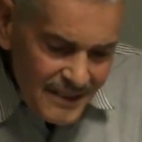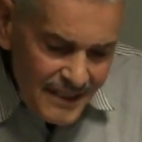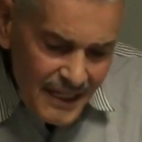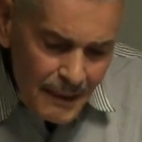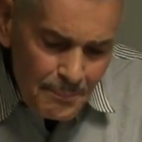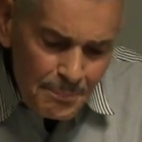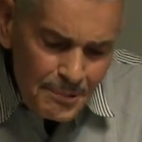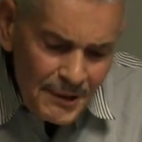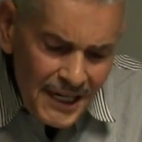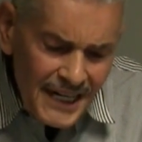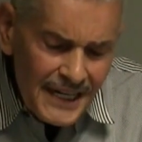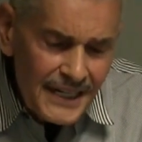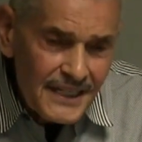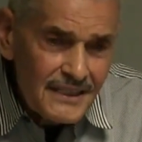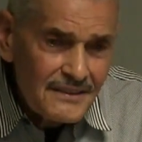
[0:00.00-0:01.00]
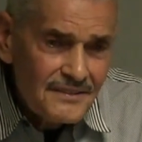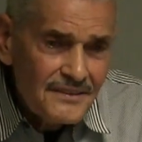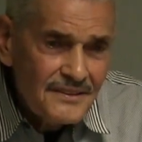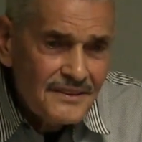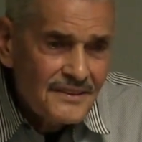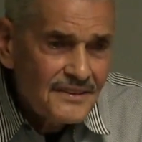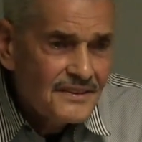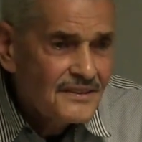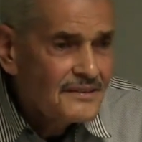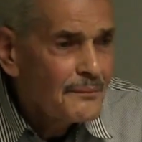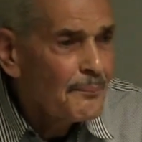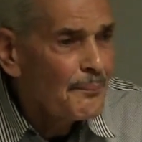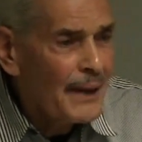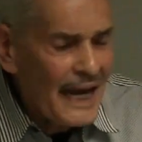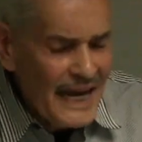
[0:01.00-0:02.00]
In prayer,
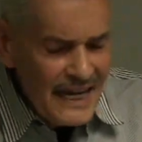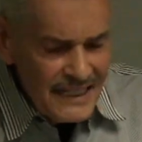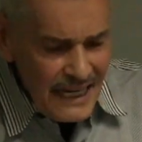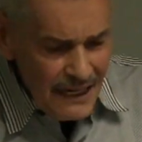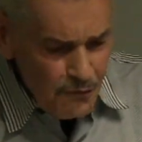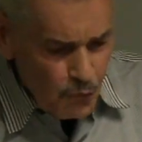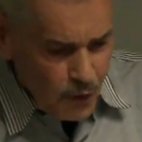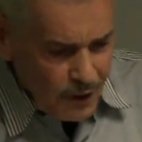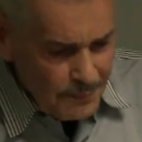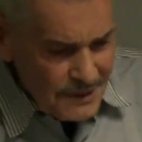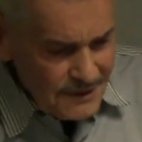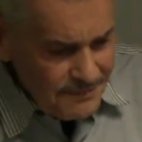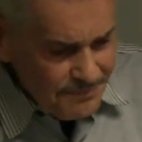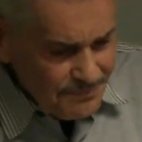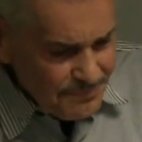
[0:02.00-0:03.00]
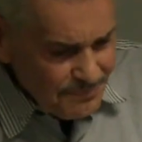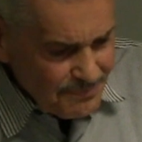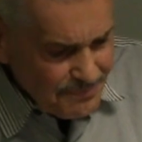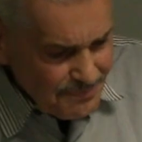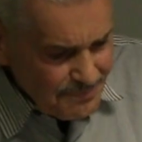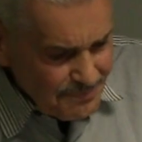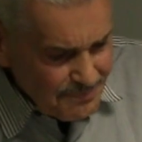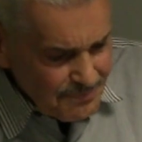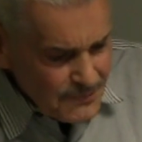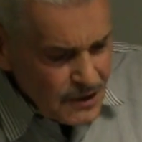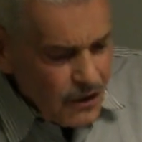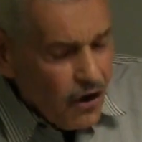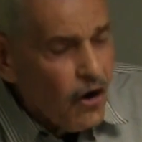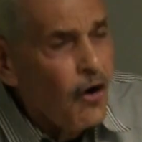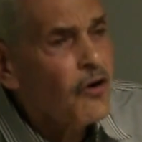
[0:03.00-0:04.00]
man and woman
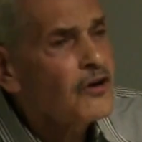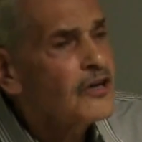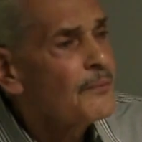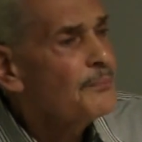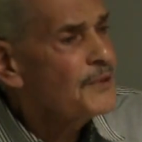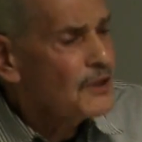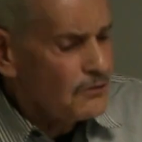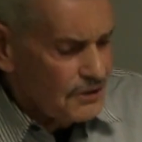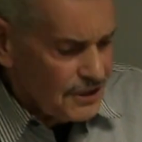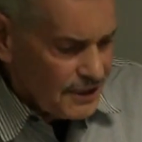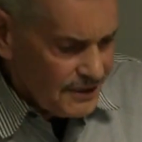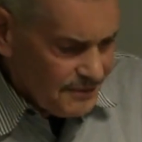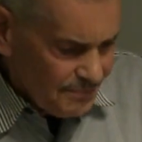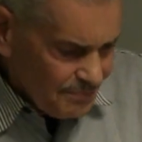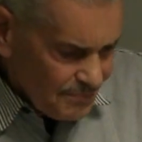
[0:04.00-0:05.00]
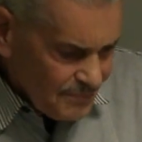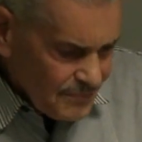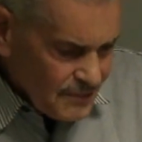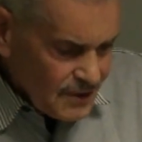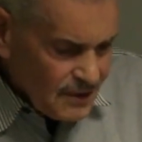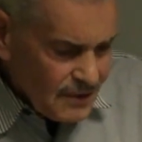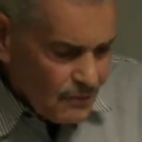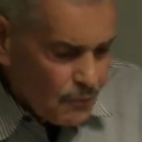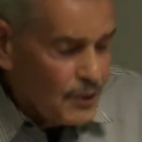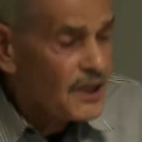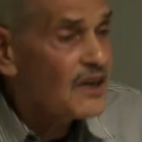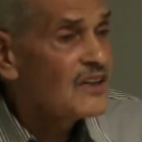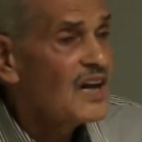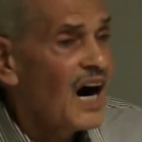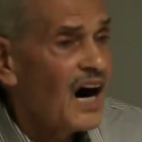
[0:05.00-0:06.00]
hold communion with
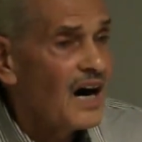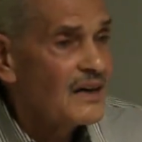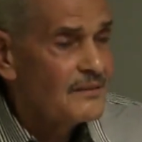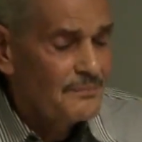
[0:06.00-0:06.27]
Allah